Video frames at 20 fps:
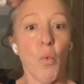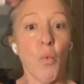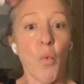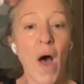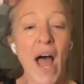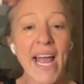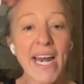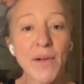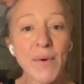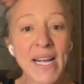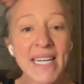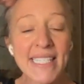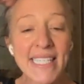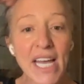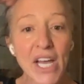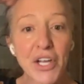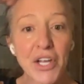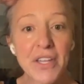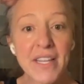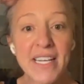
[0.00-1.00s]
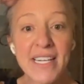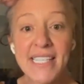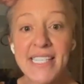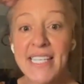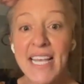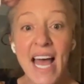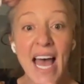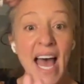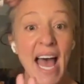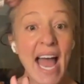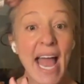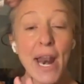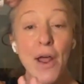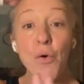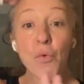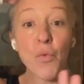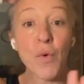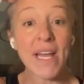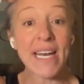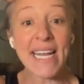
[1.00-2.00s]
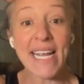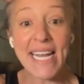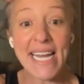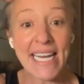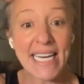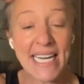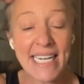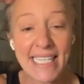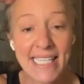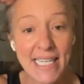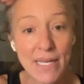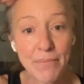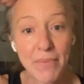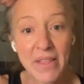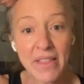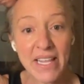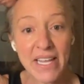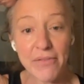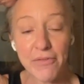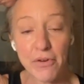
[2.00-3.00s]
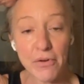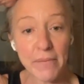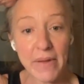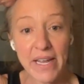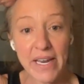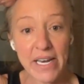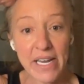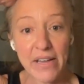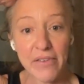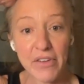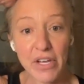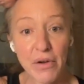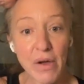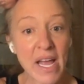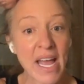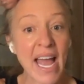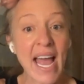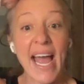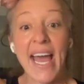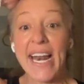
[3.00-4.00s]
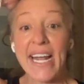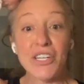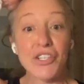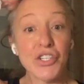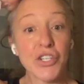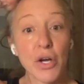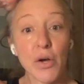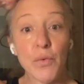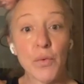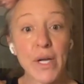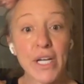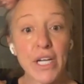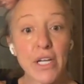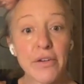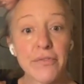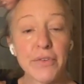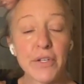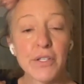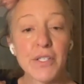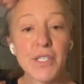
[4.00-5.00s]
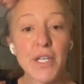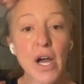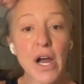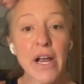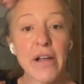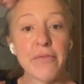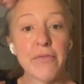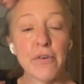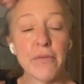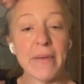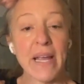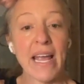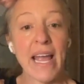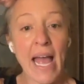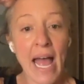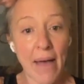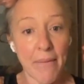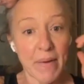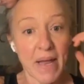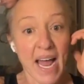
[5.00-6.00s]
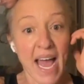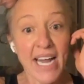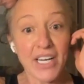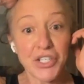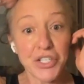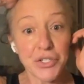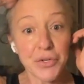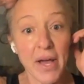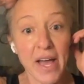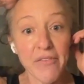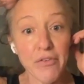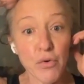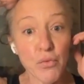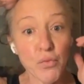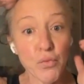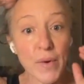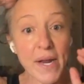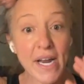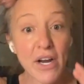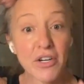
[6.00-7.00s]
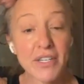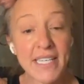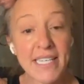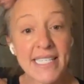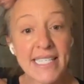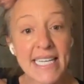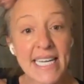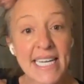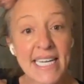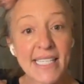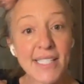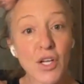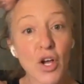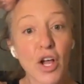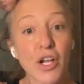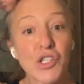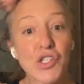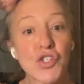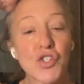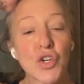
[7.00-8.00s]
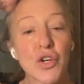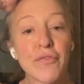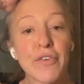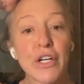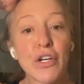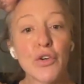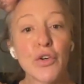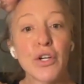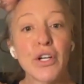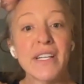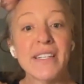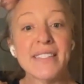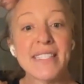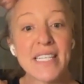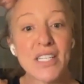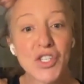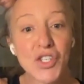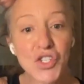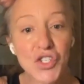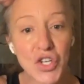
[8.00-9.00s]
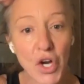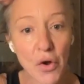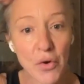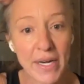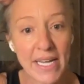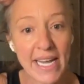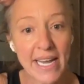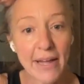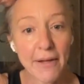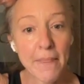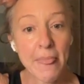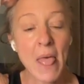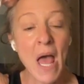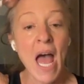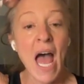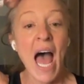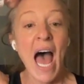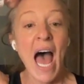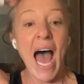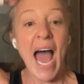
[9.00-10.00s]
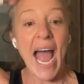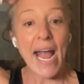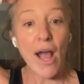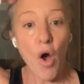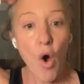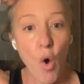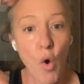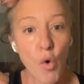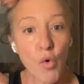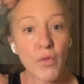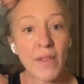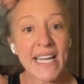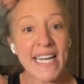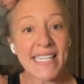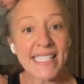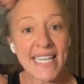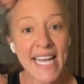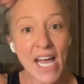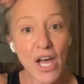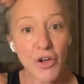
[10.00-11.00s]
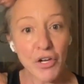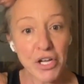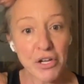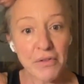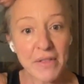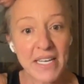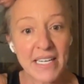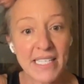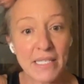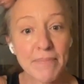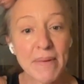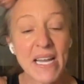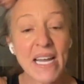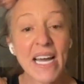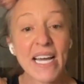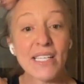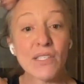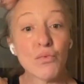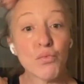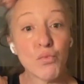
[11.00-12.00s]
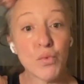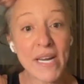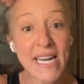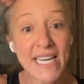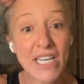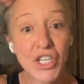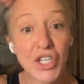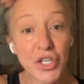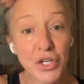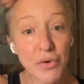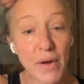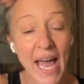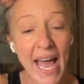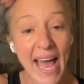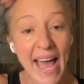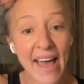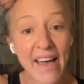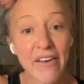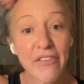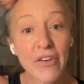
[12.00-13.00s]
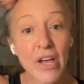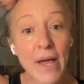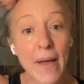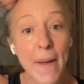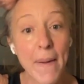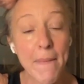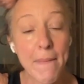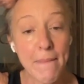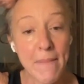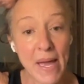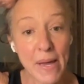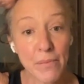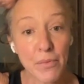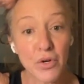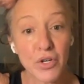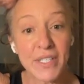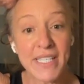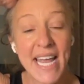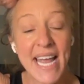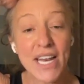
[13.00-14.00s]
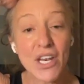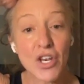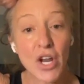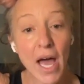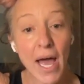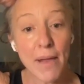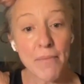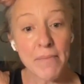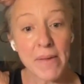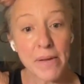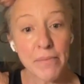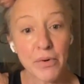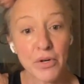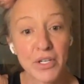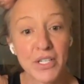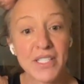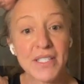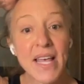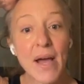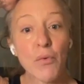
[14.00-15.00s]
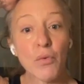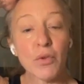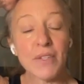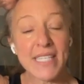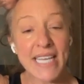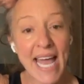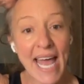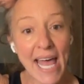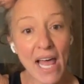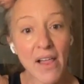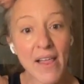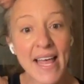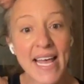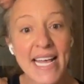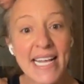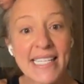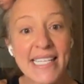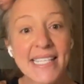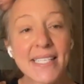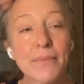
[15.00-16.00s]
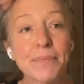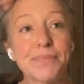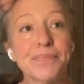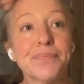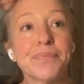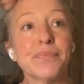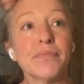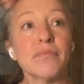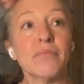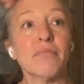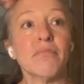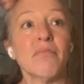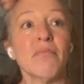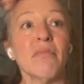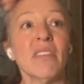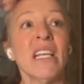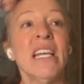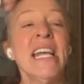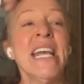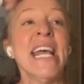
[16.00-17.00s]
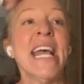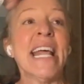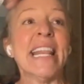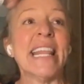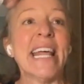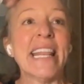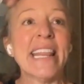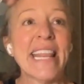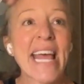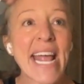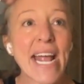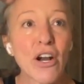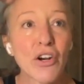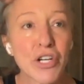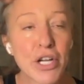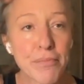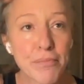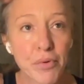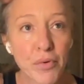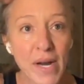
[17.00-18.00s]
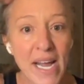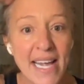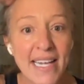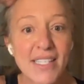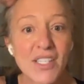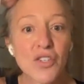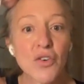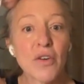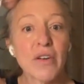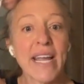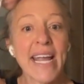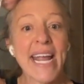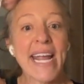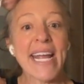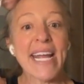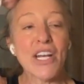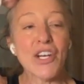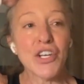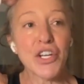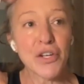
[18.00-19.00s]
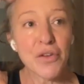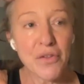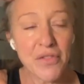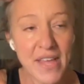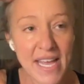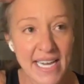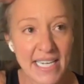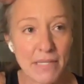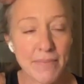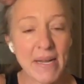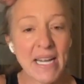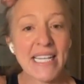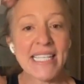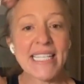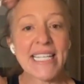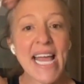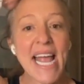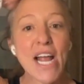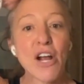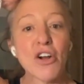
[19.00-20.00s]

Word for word: Why do I tell you this? I don't want any sympathy from any of you, and I don't want you to feel sorry for me. But I do have a rare disease called cervical dystonia. I only tell you this because we do have members and non members that will tell us that they are depressed or can't do things because